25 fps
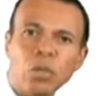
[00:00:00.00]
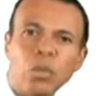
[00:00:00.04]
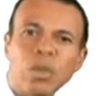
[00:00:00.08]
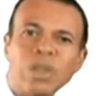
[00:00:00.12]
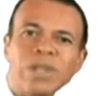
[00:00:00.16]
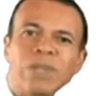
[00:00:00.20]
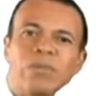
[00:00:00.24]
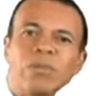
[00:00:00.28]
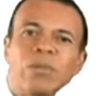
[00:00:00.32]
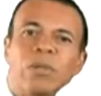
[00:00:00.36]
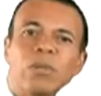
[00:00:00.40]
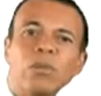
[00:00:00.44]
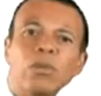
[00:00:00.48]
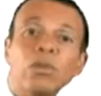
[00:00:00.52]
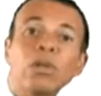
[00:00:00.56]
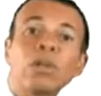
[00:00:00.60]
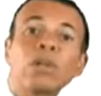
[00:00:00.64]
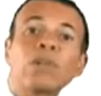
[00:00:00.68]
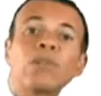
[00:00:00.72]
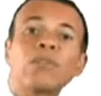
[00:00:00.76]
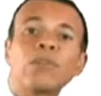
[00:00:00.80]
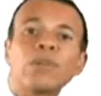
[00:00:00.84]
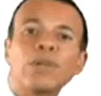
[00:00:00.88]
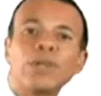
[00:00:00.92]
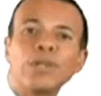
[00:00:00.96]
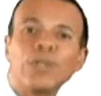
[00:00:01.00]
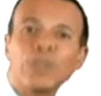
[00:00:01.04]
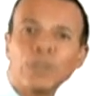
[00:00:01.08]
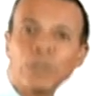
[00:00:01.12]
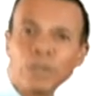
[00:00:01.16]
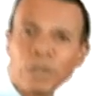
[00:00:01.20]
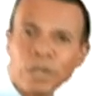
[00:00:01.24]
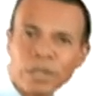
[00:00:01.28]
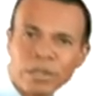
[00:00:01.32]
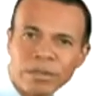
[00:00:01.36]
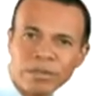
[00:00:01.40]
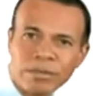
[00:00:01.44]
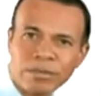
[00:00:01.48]
what will work for
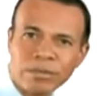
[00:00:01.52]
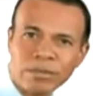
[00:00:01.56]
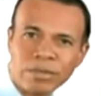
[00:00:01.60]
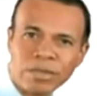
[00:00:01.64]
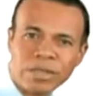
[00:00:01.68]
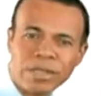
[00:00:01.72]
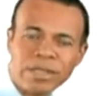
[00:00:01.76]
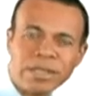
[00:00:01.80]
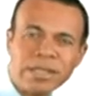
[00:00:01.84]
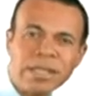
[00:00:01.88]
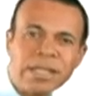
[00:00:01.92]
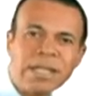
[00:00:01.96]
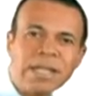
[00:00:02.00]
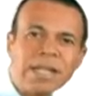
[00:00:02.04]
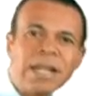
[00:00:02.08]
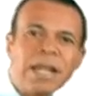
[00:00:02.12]
your conference